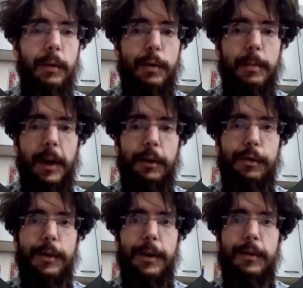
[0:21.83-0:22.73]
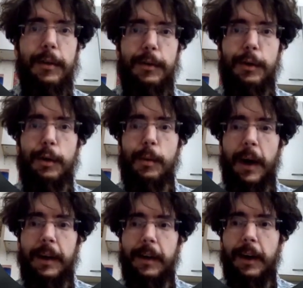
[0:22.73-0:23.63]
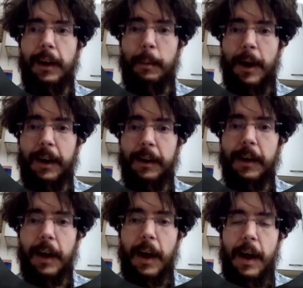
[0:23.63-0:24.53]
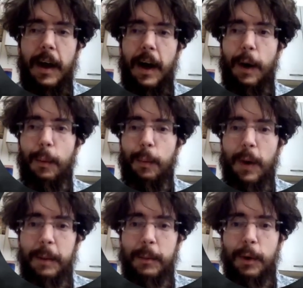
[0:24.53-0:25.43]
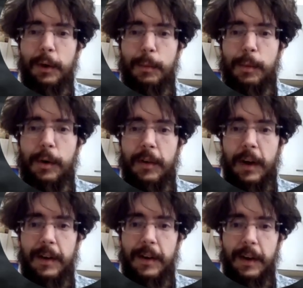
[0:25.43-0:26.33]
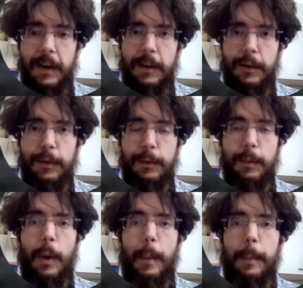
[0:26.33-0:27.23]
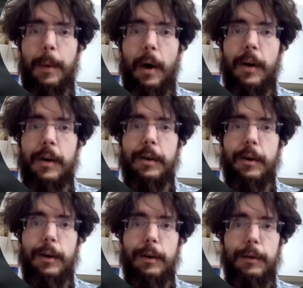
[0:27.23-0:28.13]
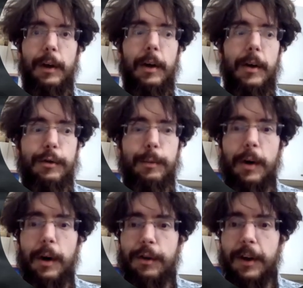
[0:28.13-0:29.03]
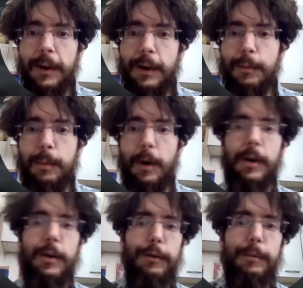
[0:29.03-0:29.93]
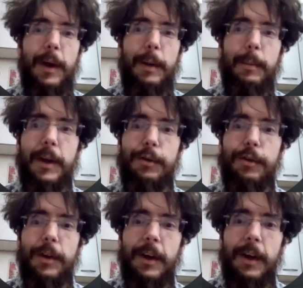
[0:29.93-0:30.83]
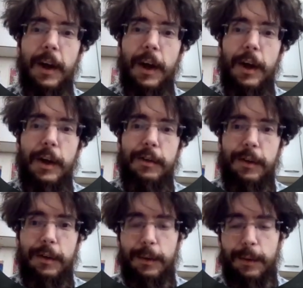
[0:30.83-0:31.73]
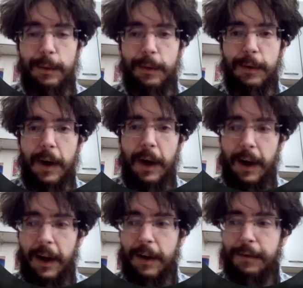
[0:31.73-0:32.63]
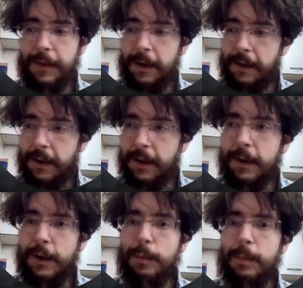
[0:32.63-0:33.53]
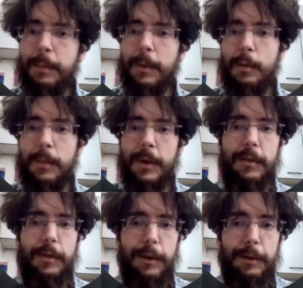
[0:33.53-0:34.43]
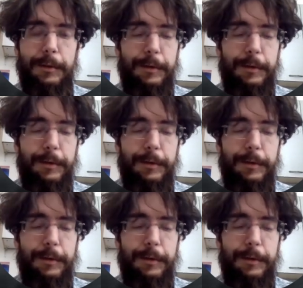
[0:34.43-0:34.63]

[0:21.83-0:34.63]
to make sure this isn't too anticlimactic. What I'm going to present is part of a larger project. It's part of my PhD. So if there are going to be moments of